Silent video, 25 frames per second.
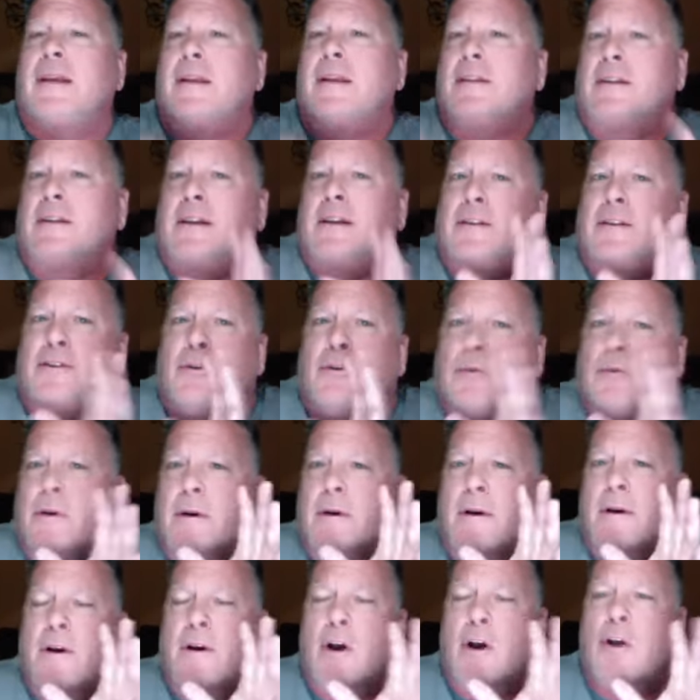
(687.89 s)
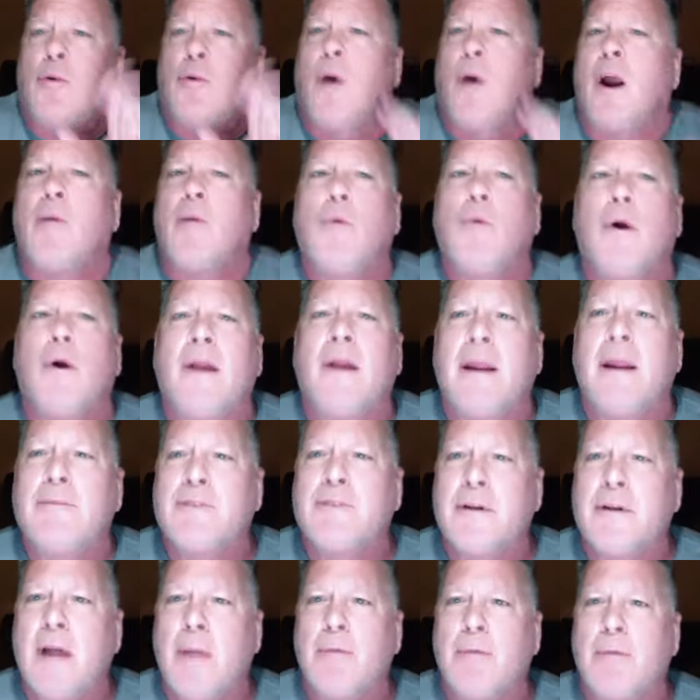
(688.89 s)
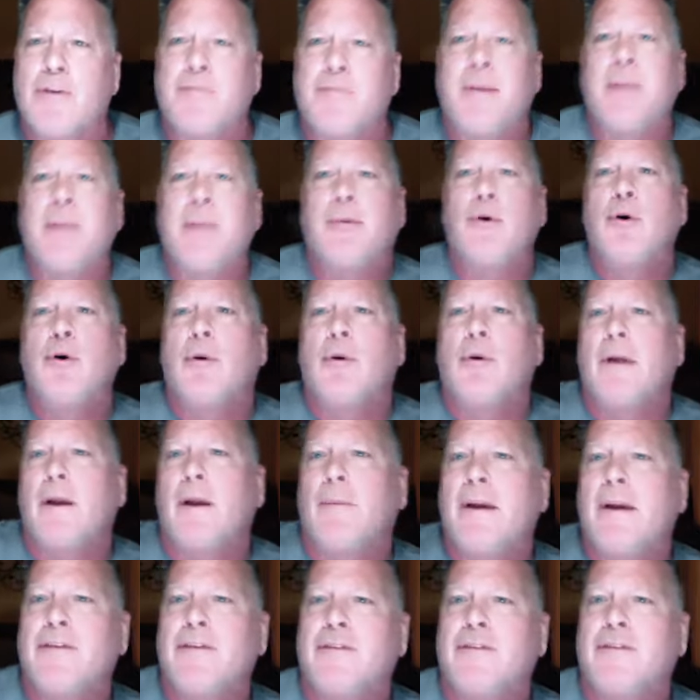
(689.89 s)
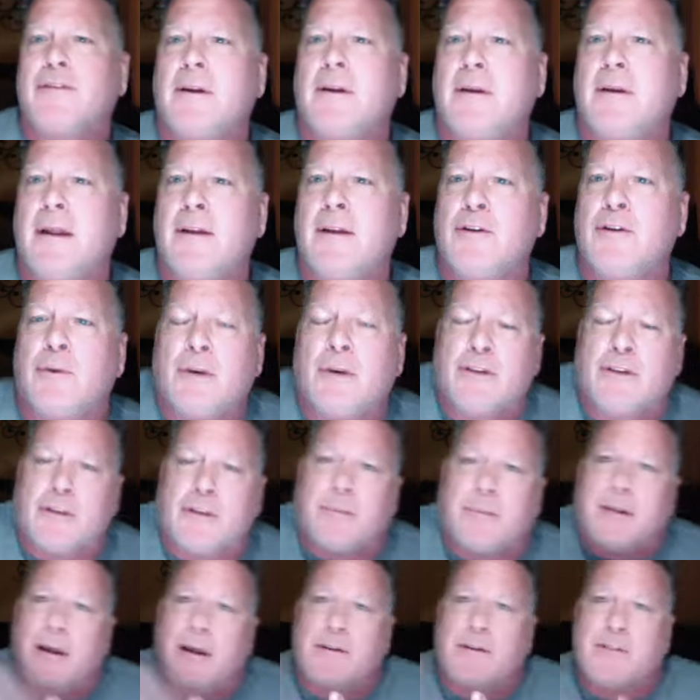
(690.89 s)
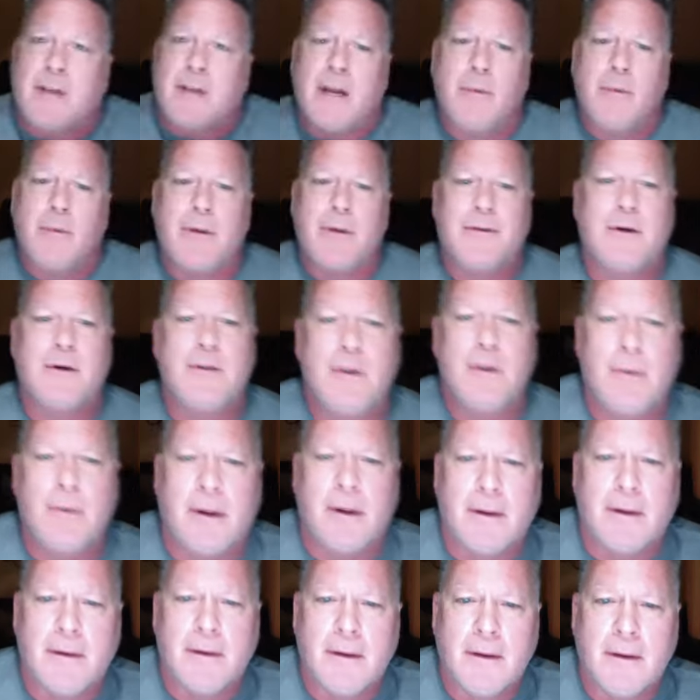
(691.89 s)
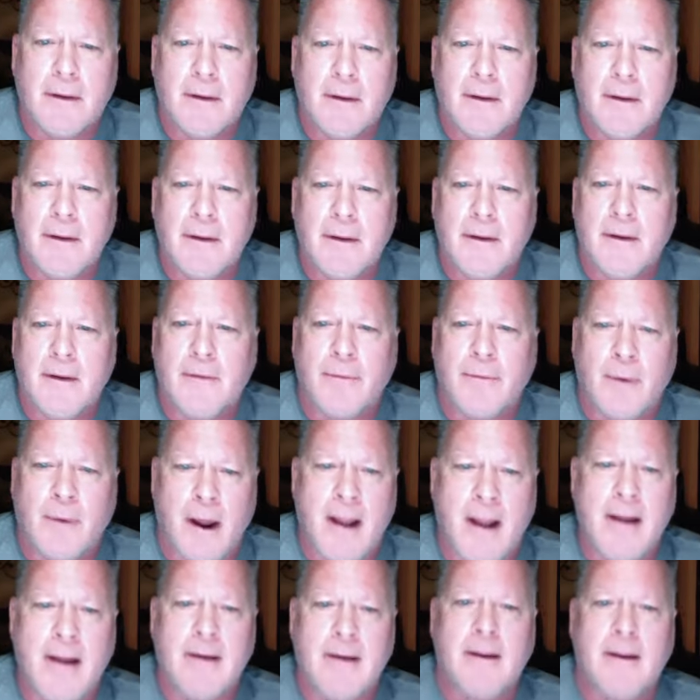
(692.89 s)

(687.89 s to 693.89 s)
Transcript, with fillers: to, to uh, acquire more names and numbers, people who are interested in, in doing something outside of what they're doing, right?